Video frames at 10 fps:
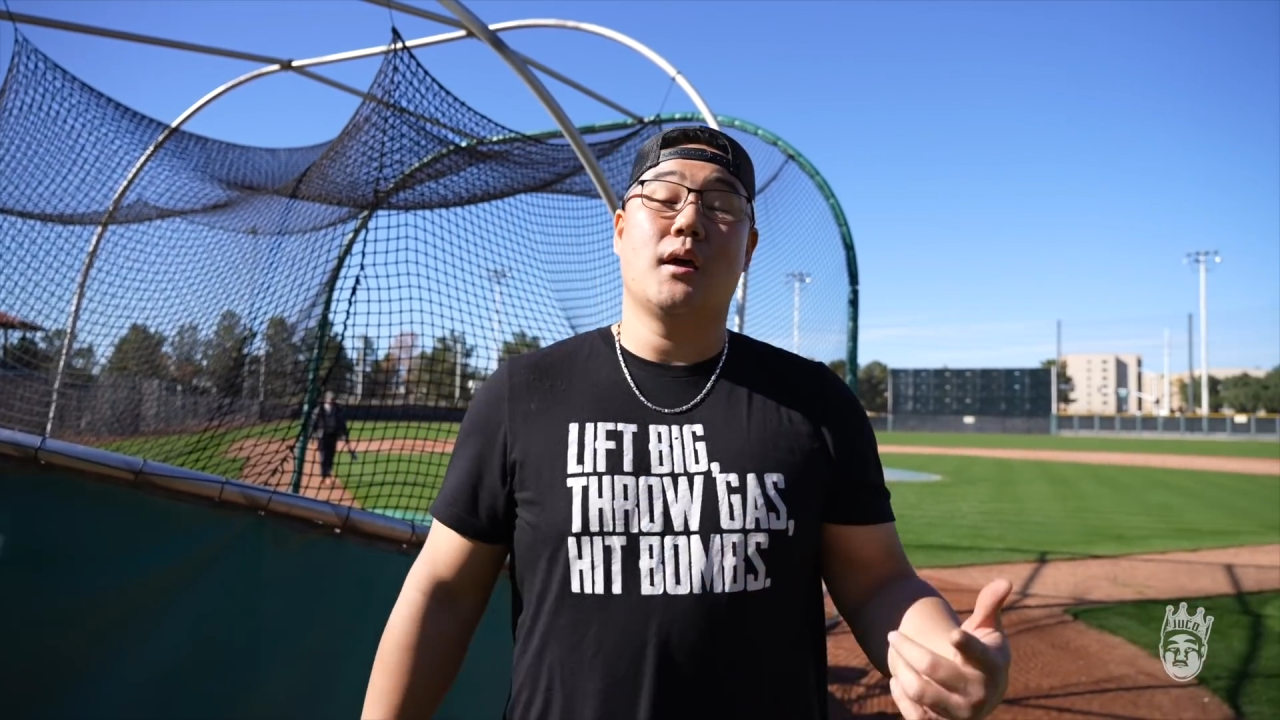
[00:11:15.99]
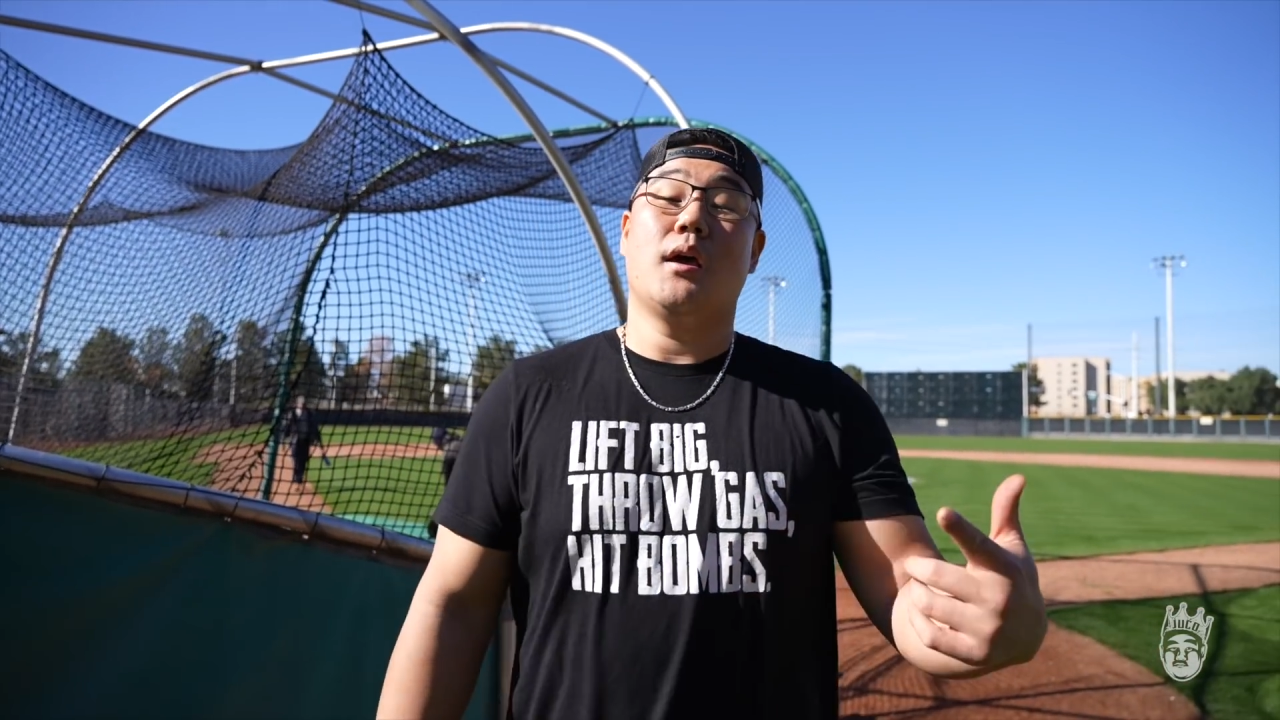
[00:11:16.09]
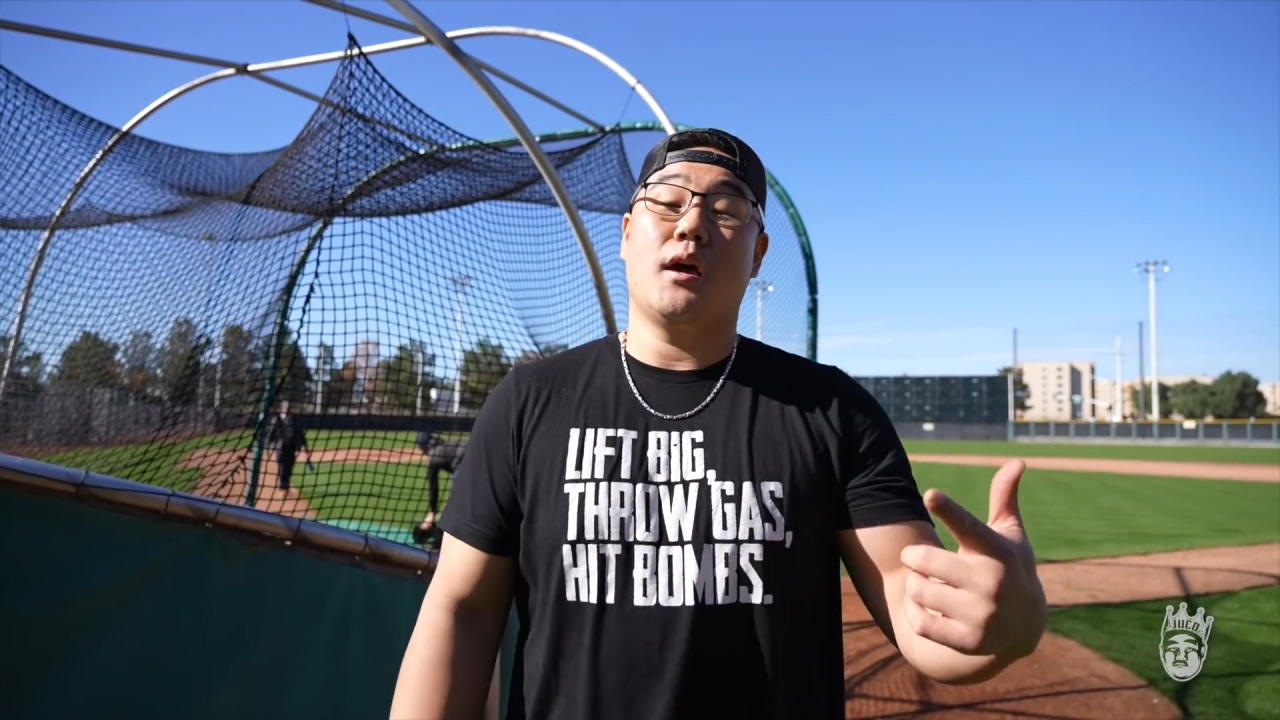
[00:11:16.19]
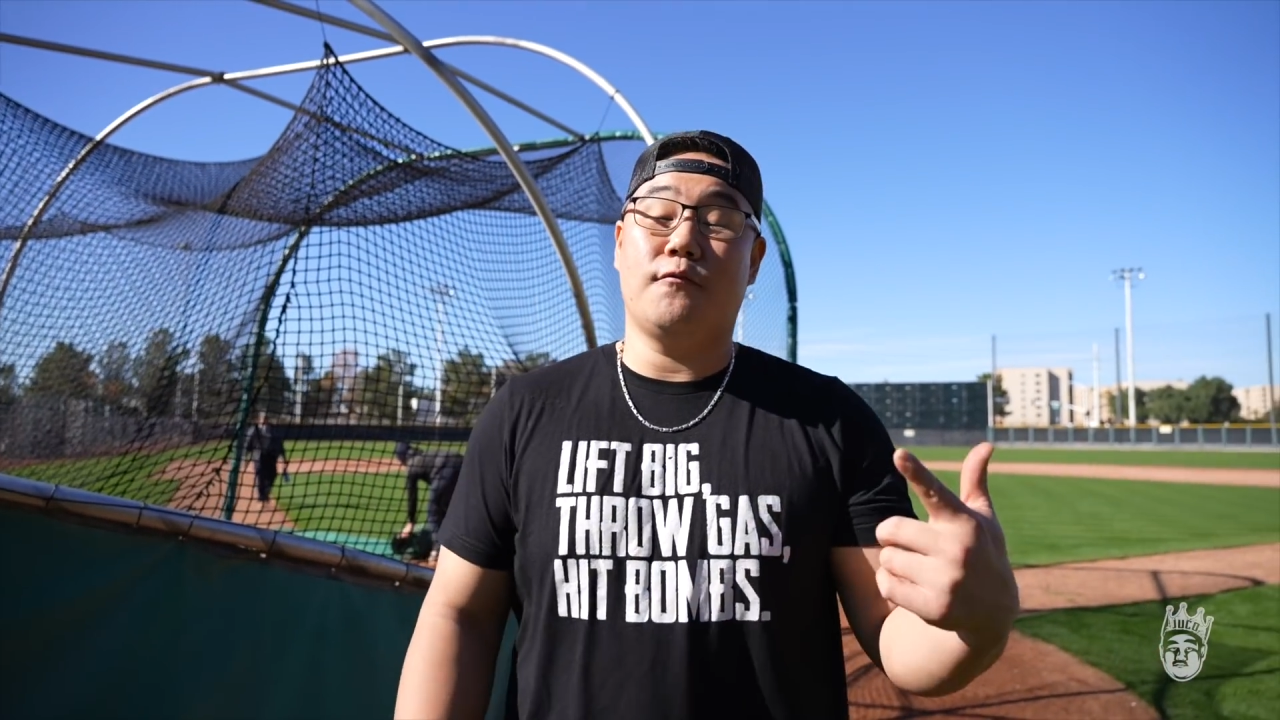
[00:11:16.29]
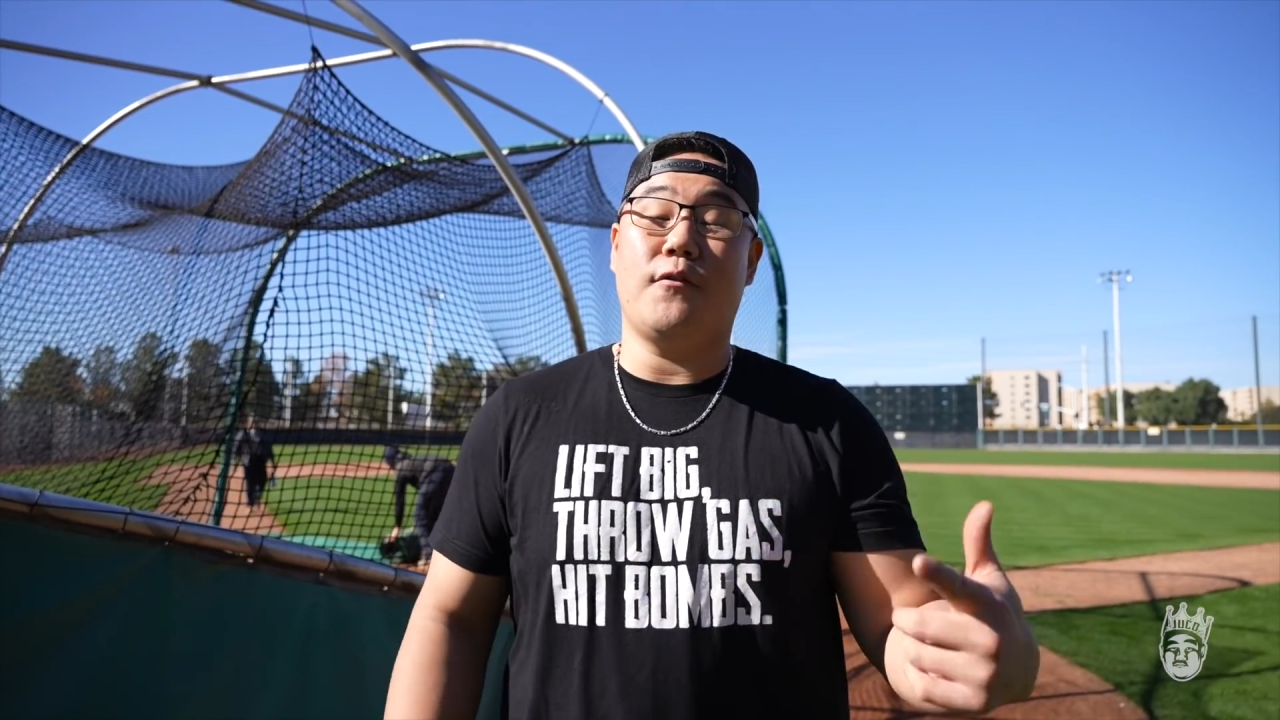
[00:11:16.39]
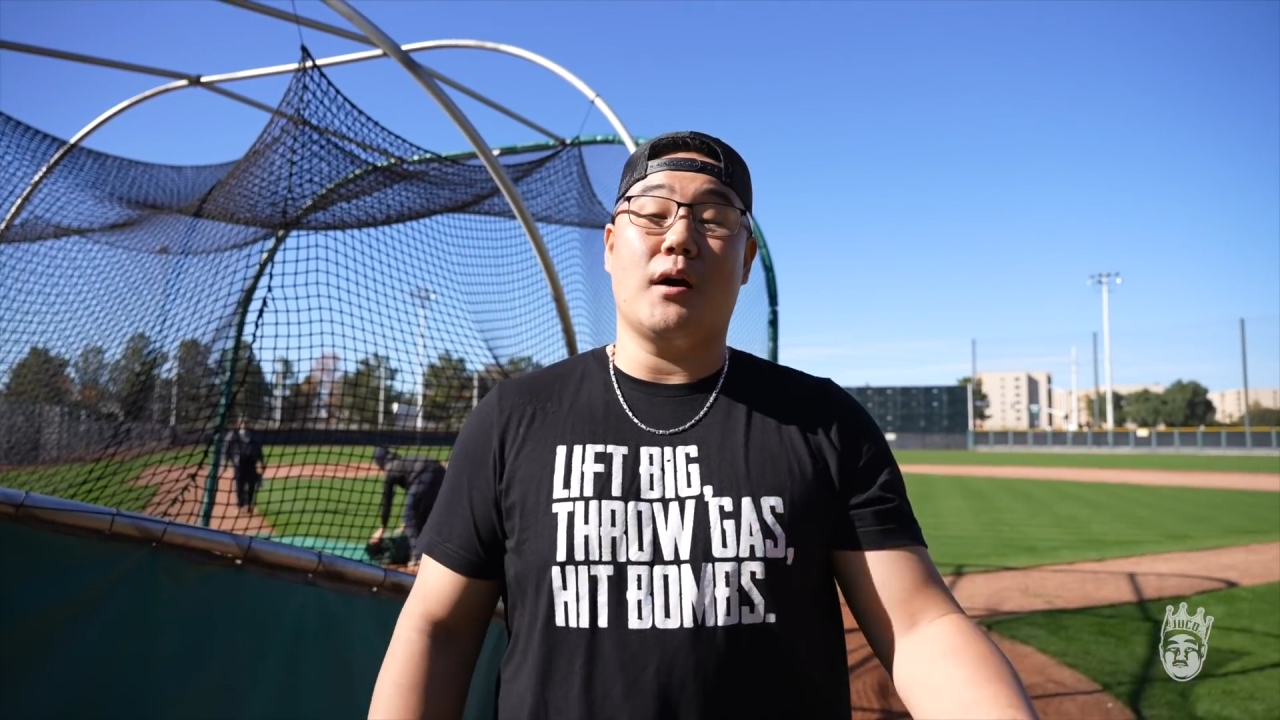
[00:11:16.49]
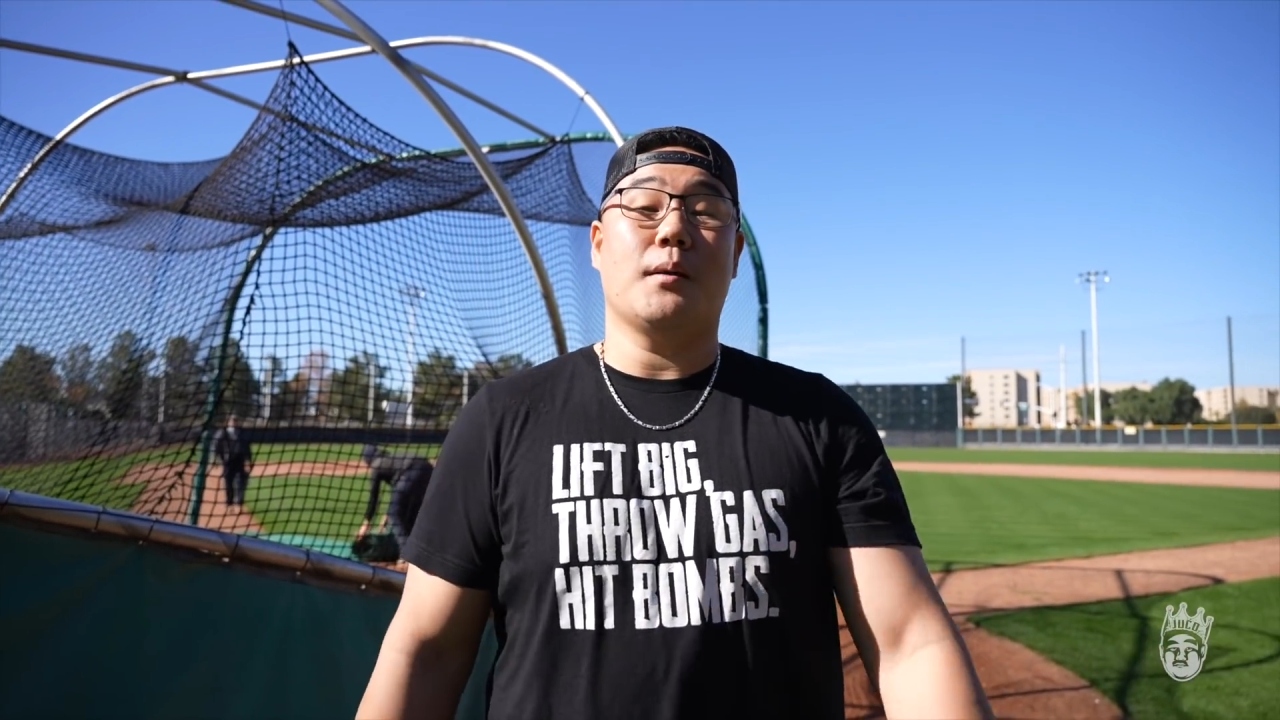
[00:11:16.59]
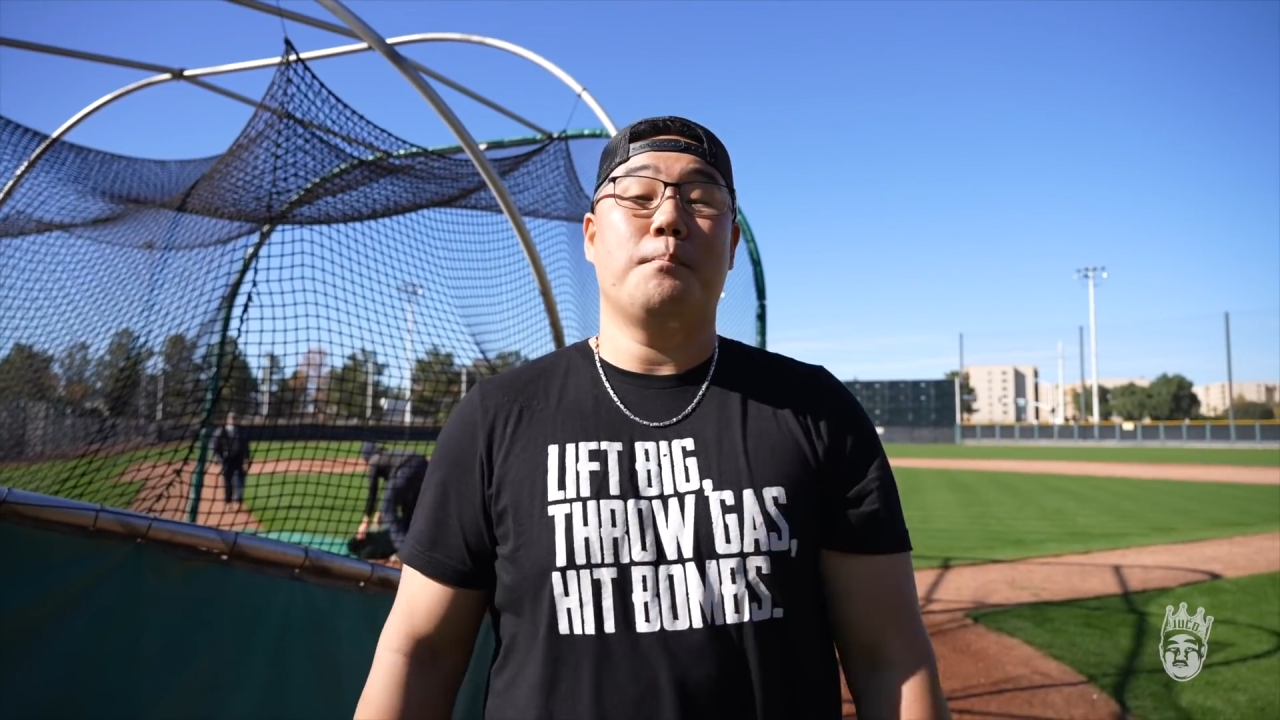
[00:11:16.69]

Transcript: hit fucking